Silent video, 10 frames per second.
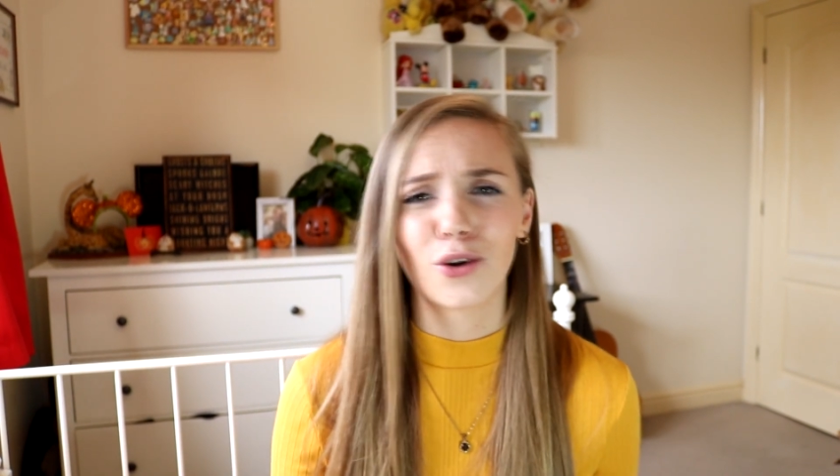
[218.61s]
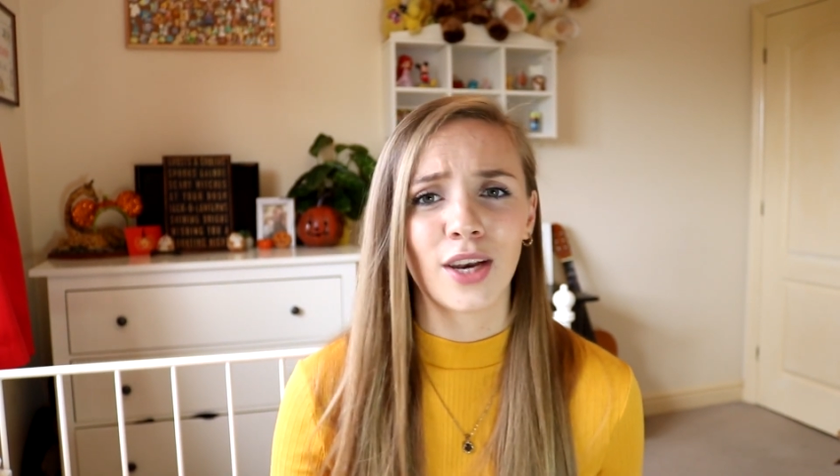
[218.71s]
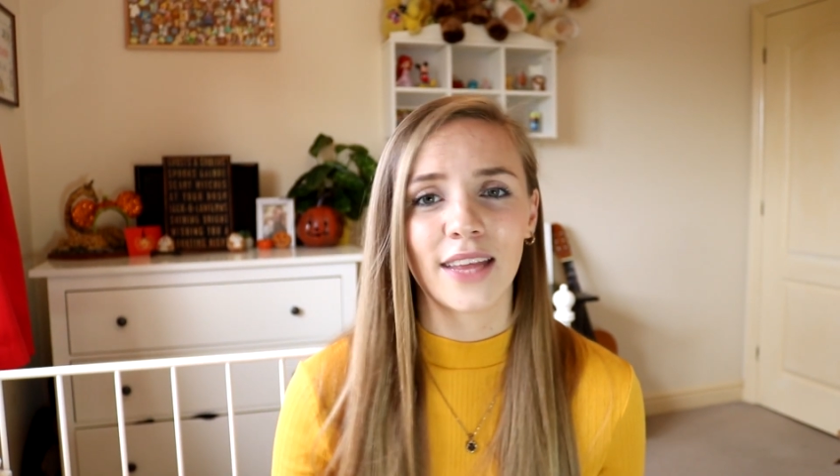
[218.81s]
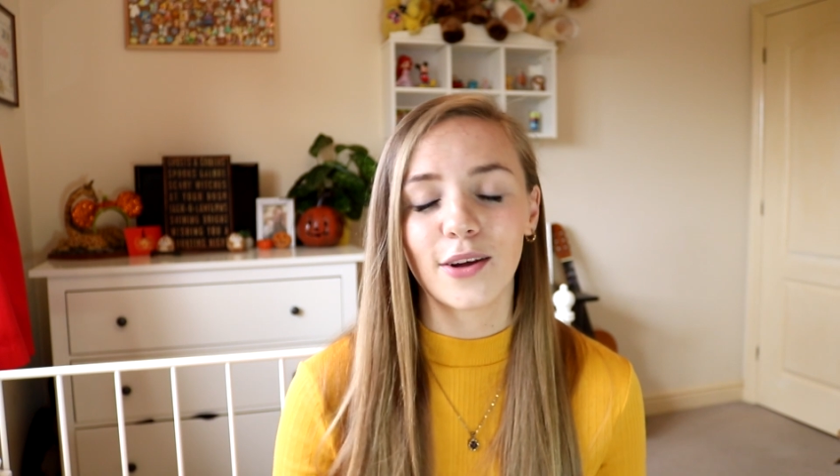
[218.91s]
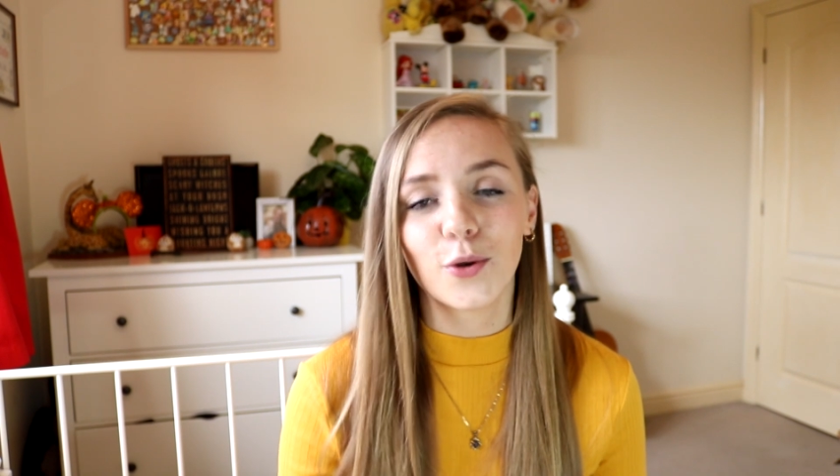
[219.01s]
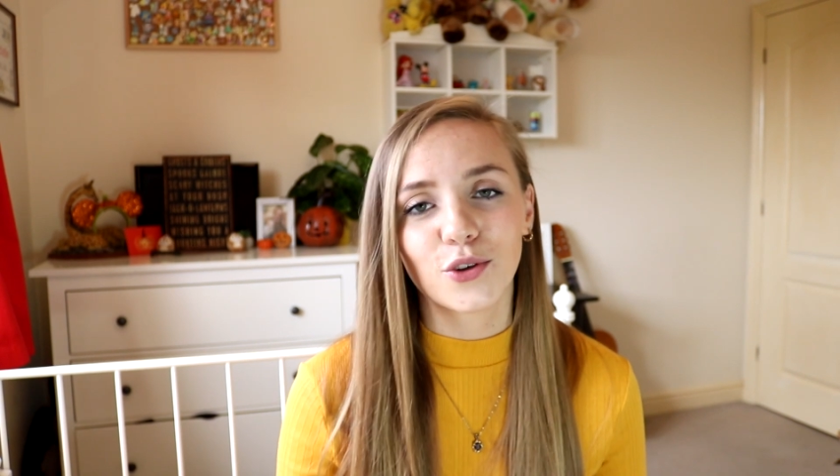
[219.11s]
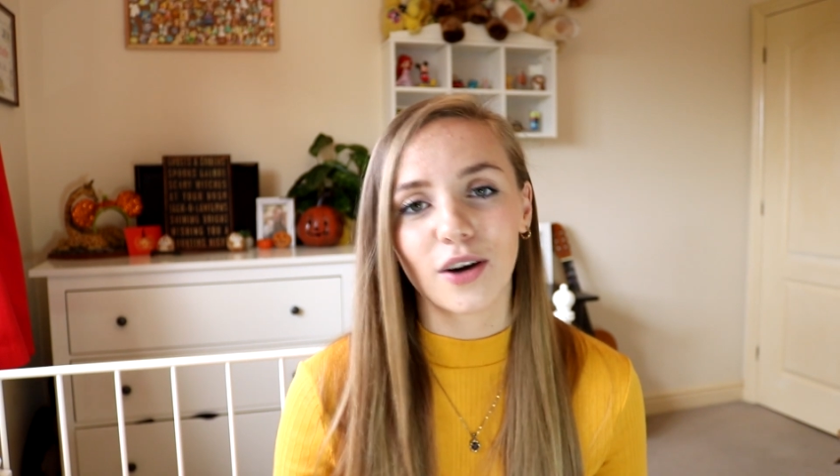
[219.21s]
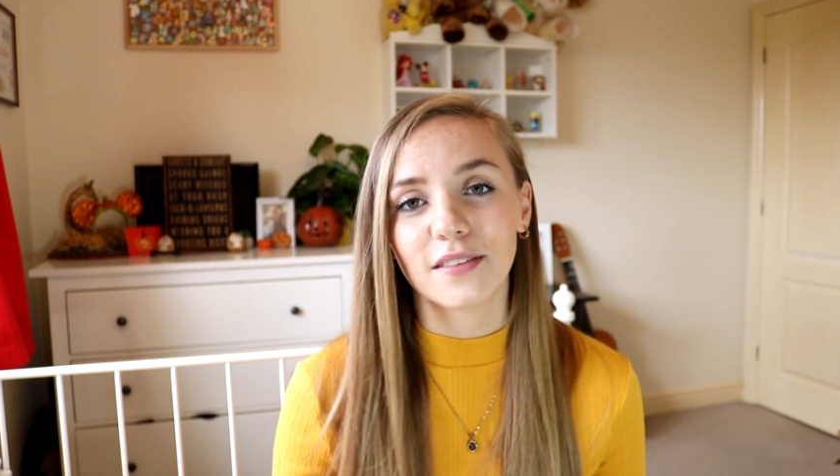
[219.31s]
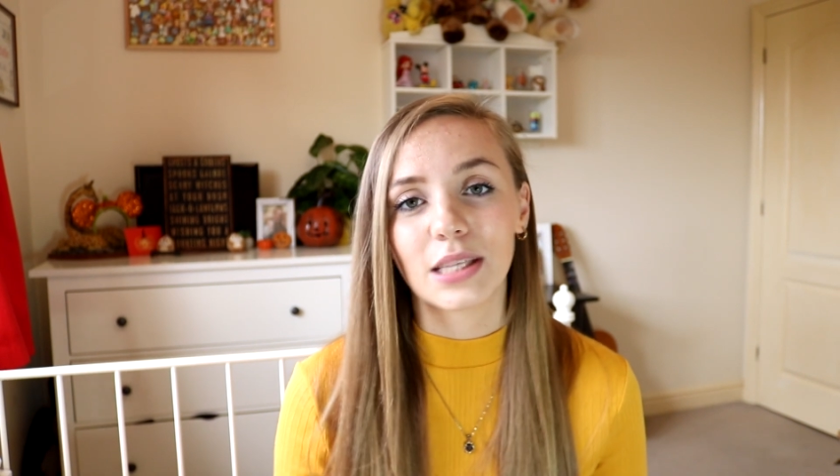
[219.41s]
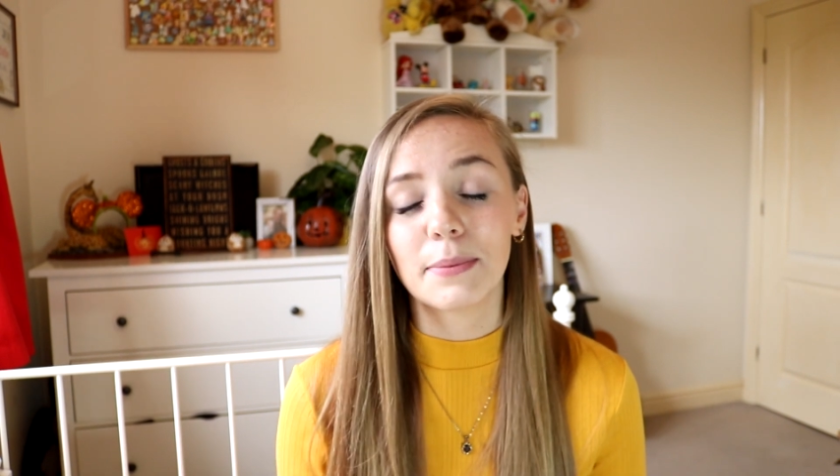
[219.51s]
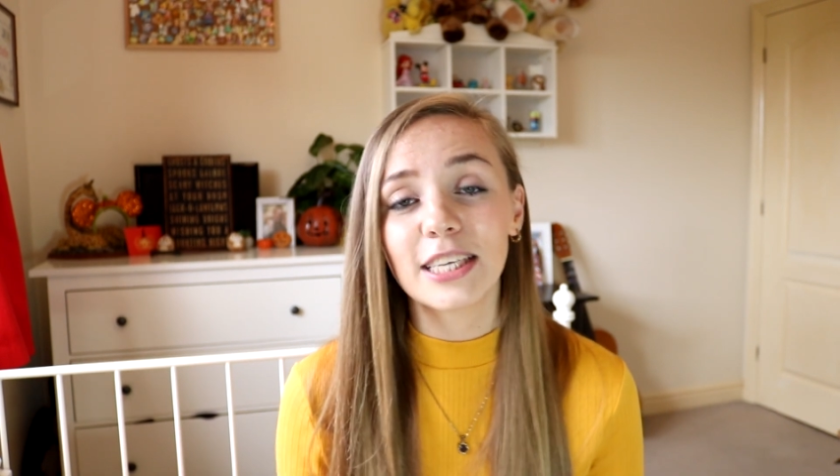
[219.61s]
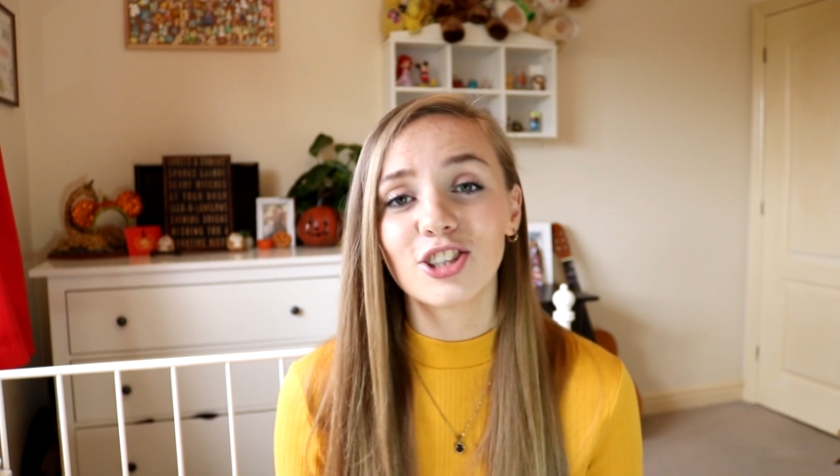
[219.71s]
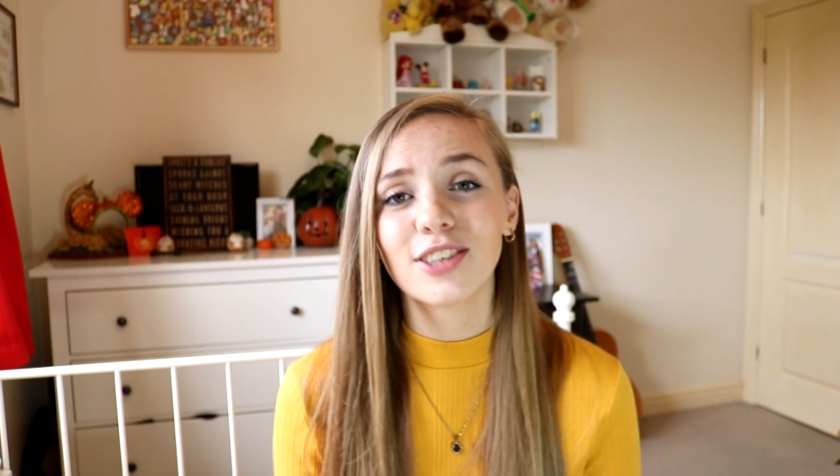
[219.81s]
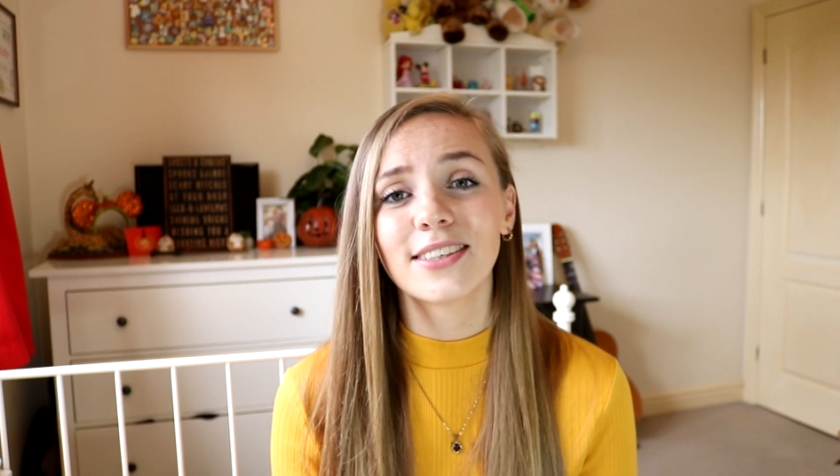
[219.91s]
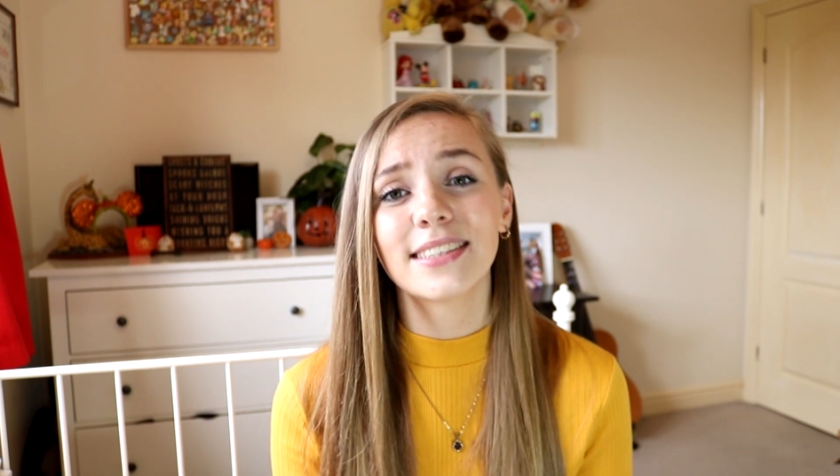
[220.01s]
on like the autographs and the
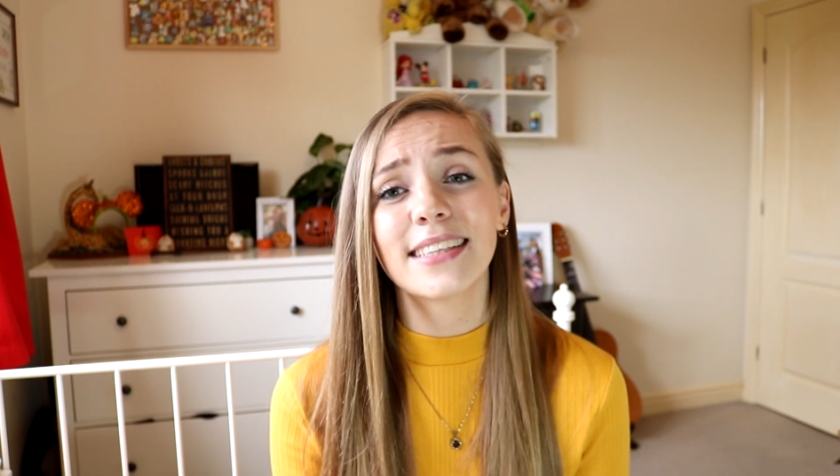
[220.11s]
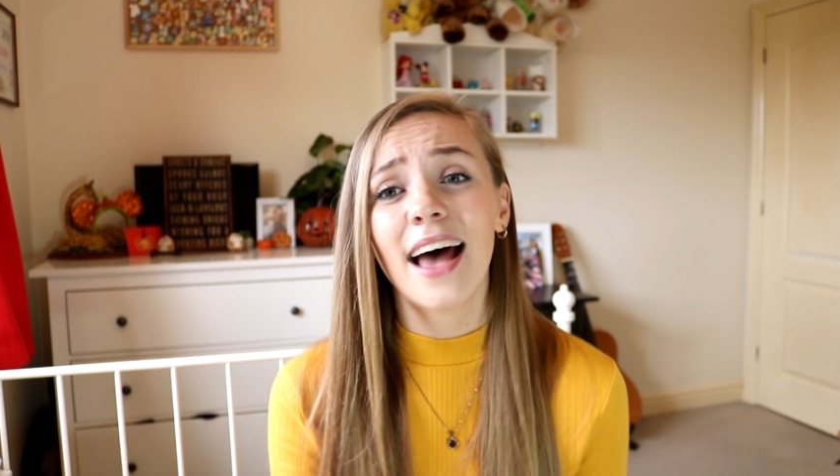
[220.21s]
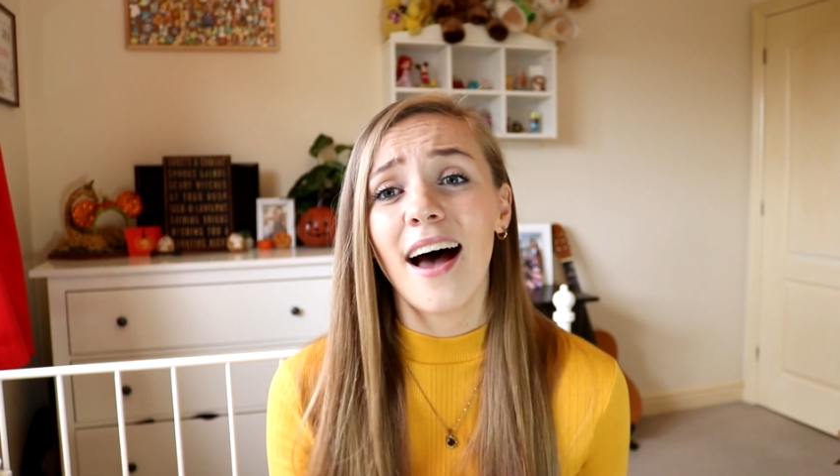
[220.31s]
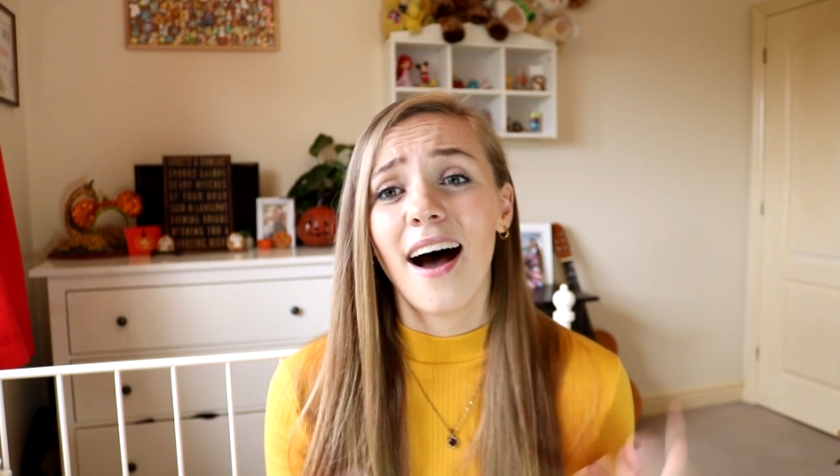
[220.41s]
pictures.